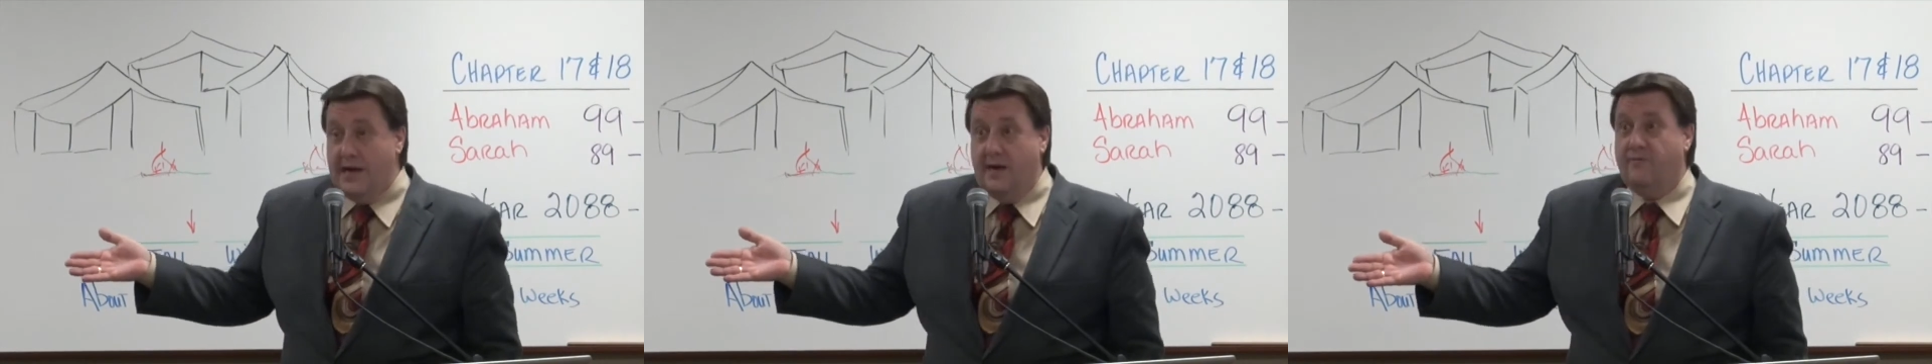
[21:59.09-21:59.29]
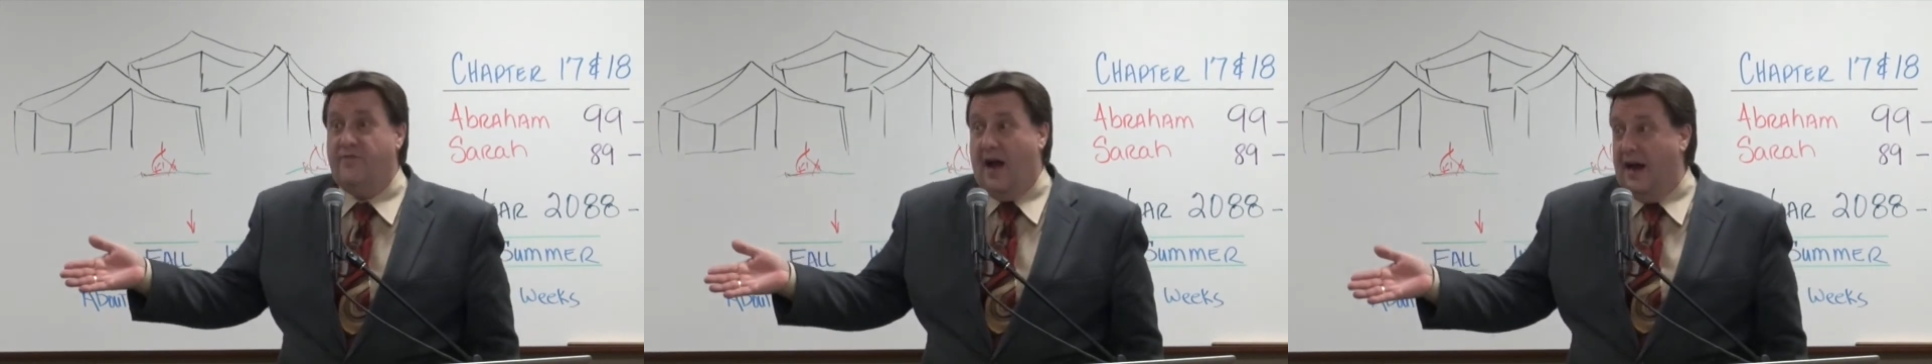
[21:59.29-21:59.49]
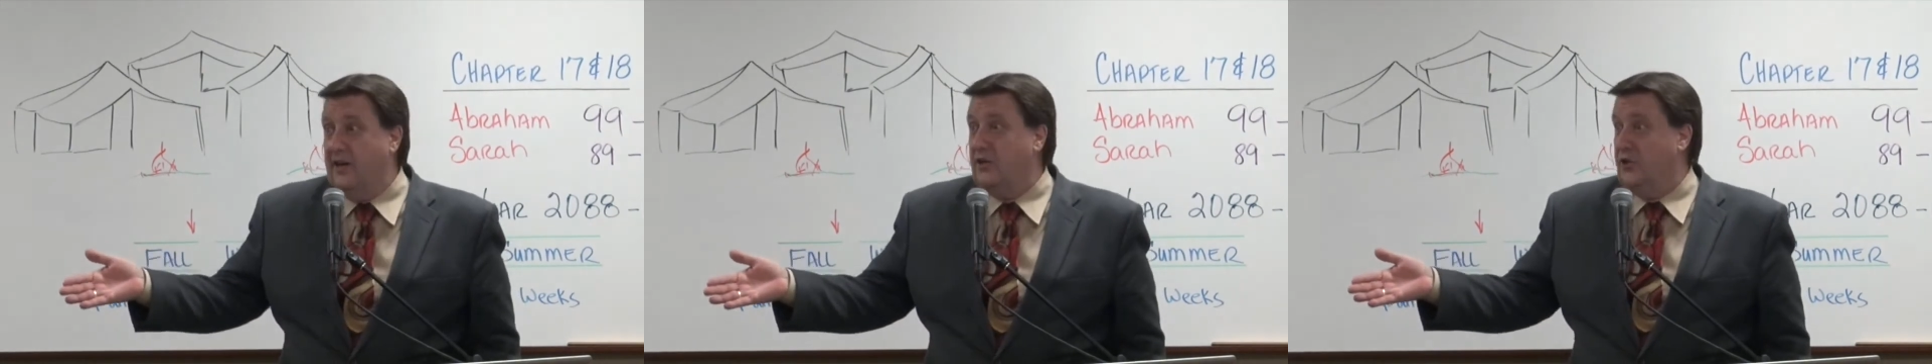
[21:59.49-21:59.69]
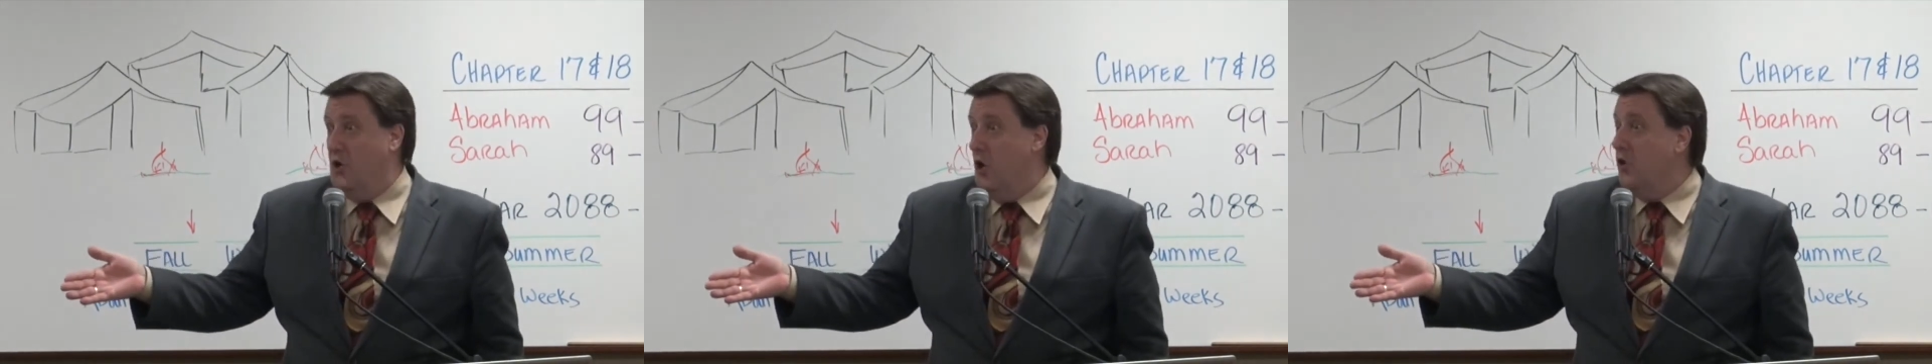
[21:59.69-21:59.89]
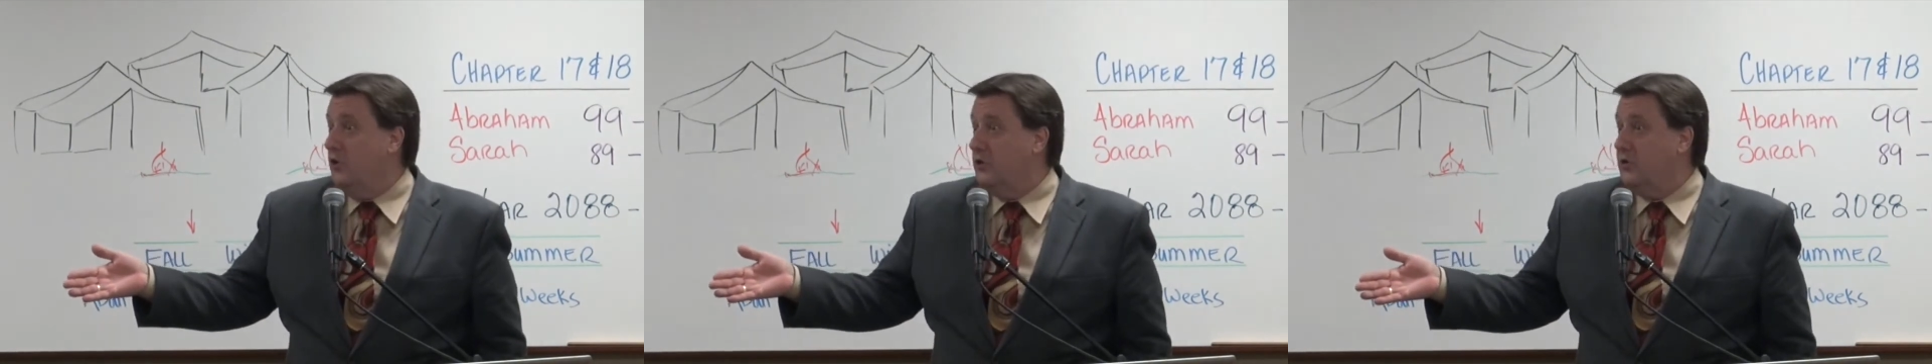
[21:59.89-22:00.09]
need to find a
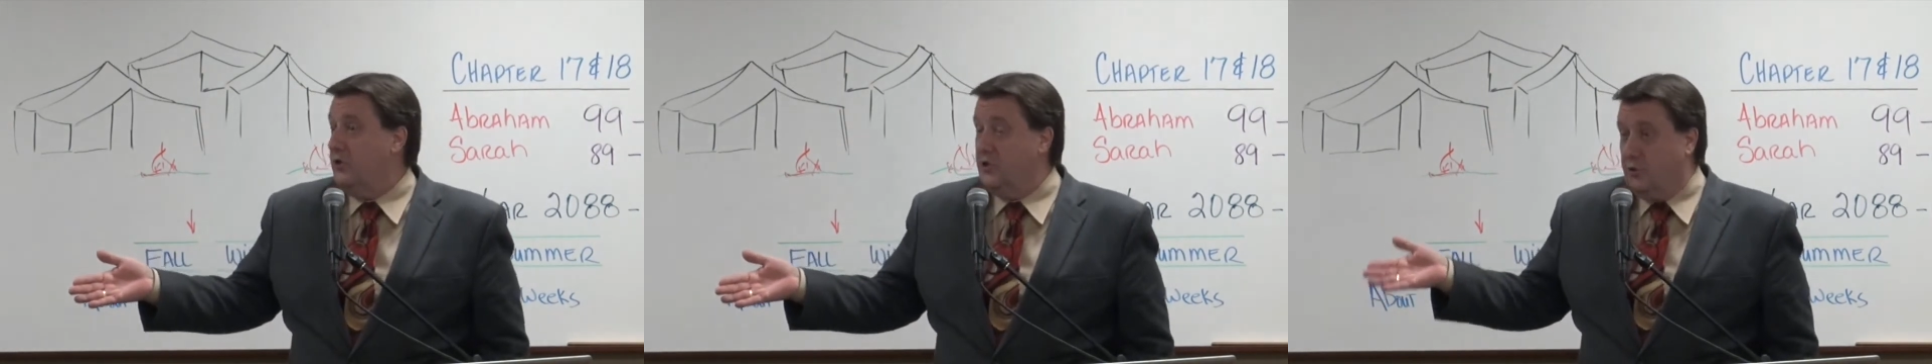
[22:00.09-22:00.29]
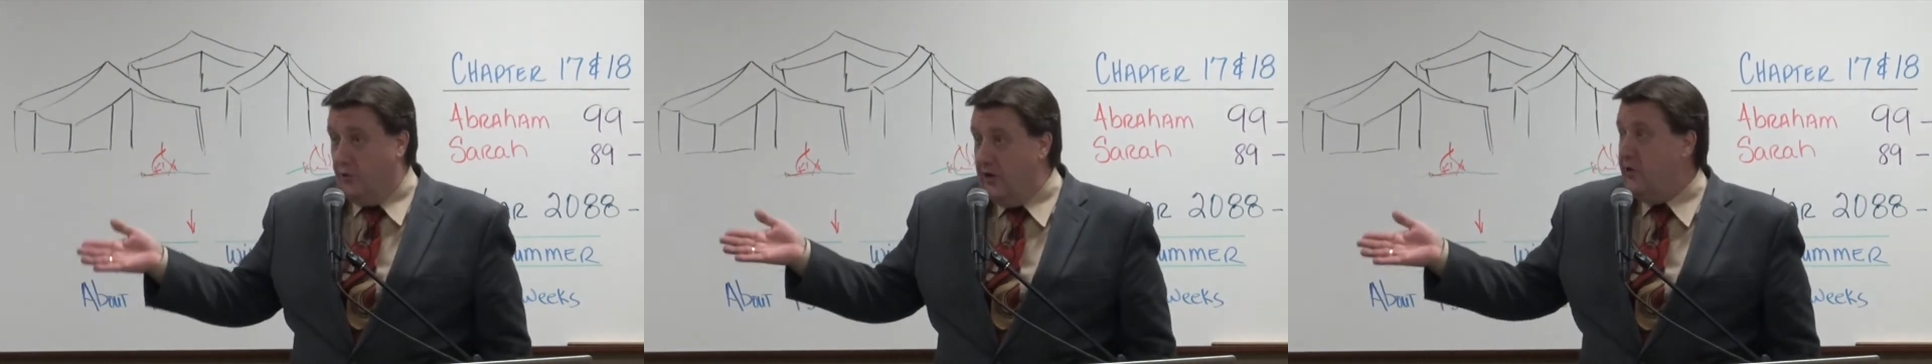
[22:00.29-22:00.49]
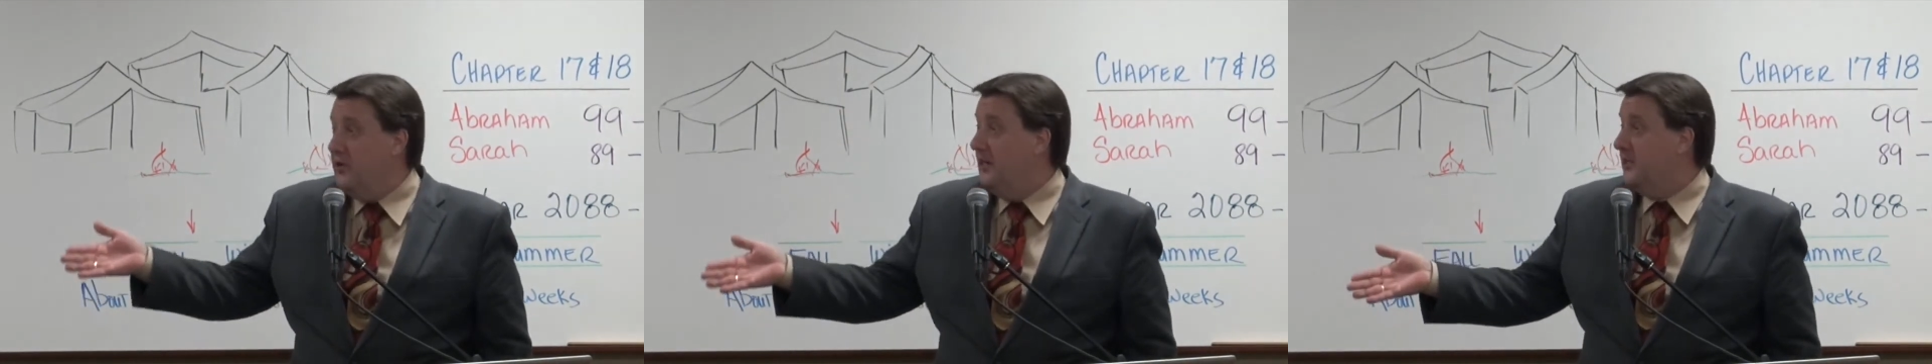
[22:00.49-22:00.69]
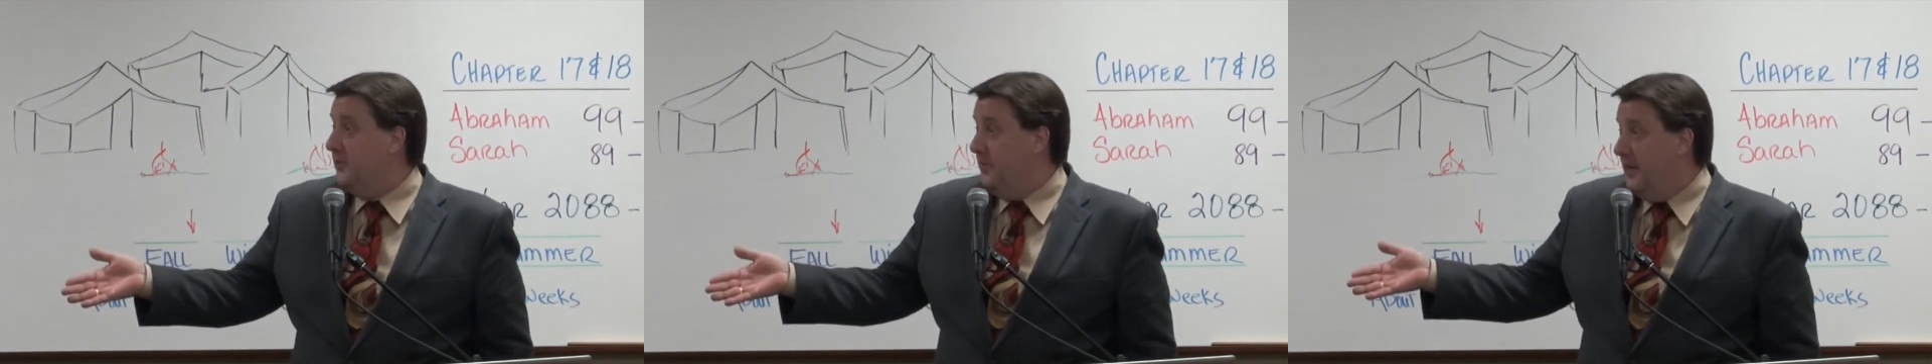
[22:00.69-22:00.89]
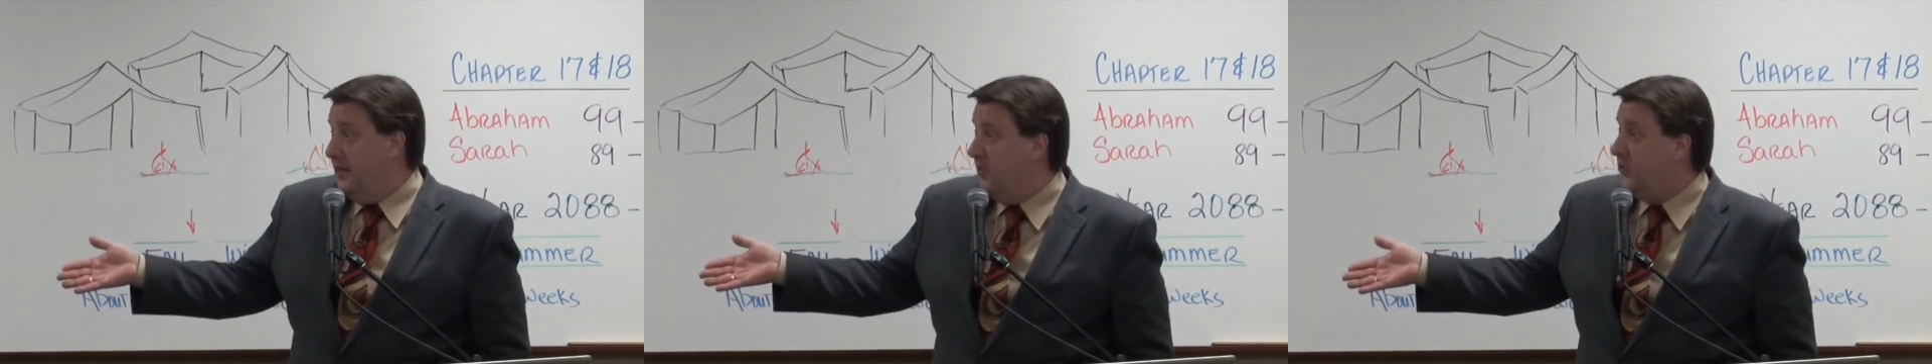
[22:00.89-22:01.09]
church because Critter needs to
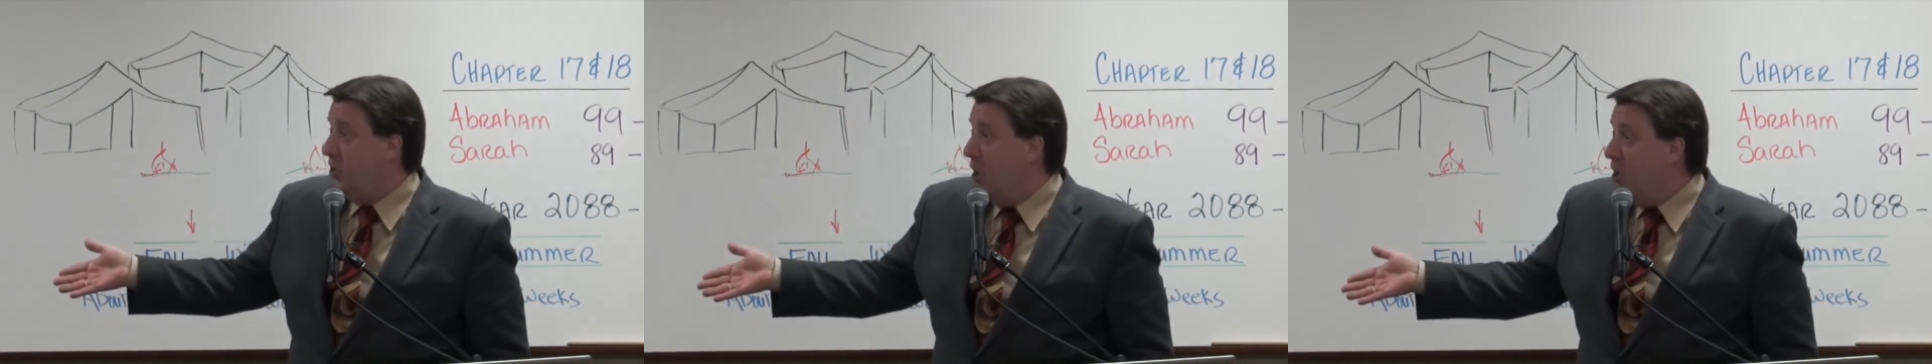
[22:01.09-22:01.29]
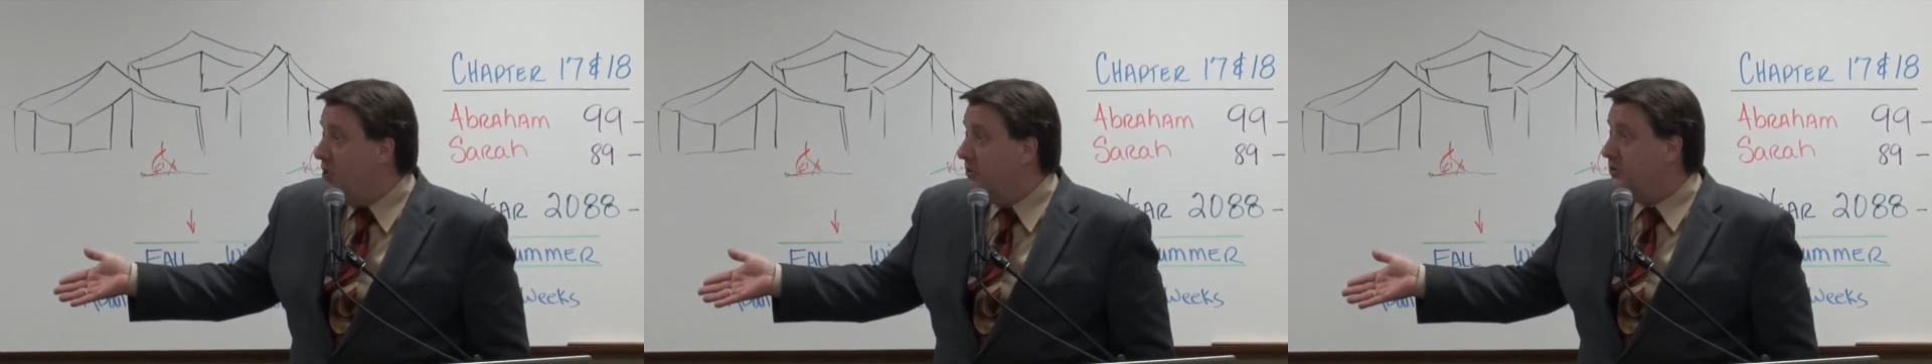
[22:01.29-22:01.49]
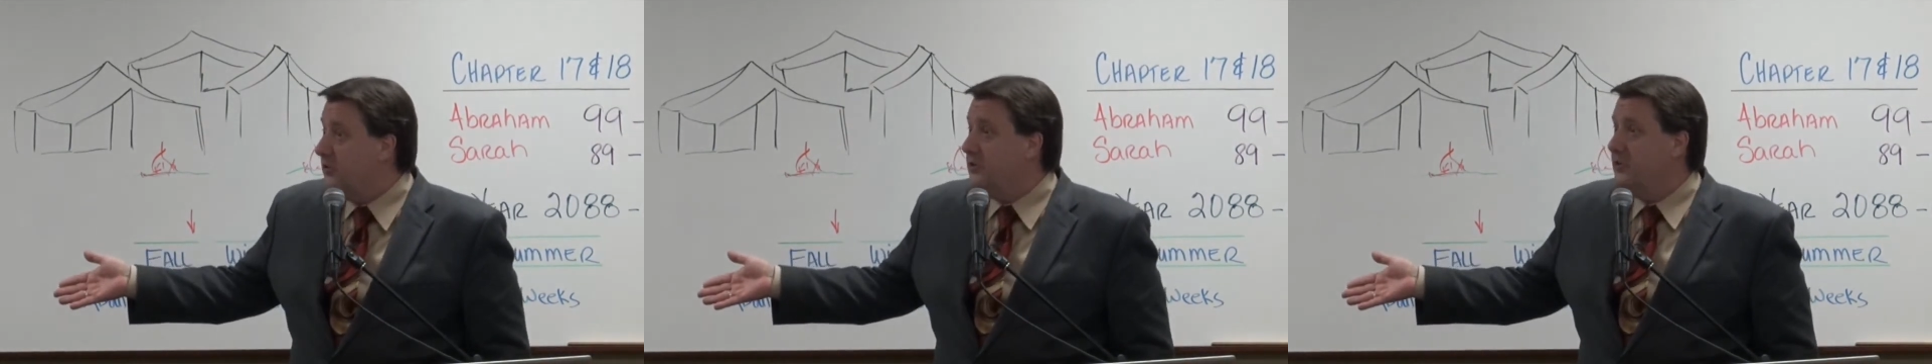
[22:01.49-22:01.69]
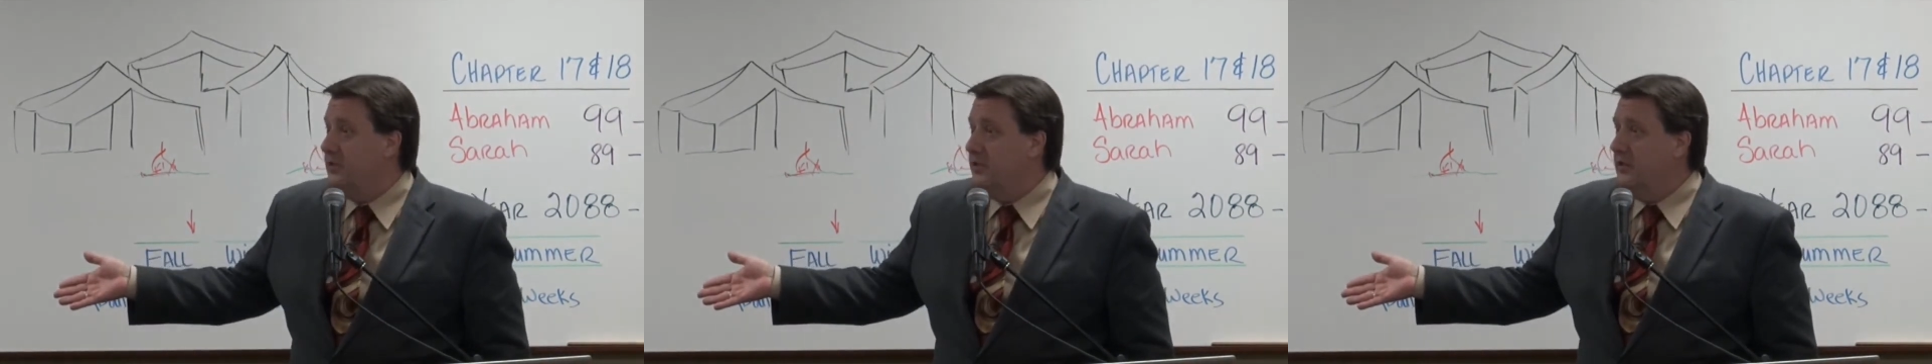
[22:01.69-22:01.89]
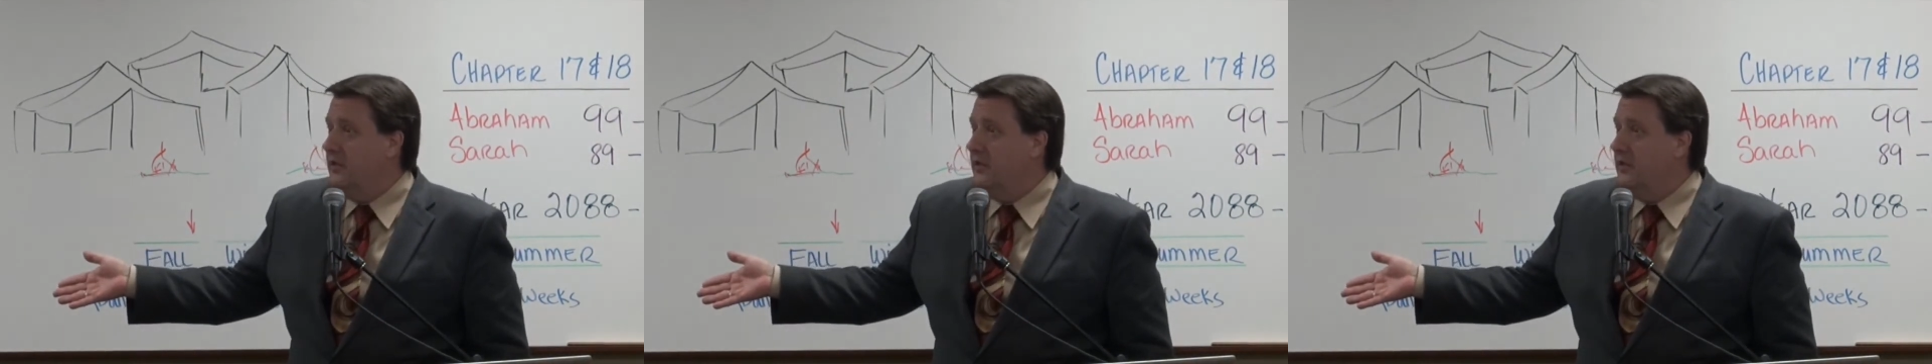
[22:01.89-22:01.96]
be in a church.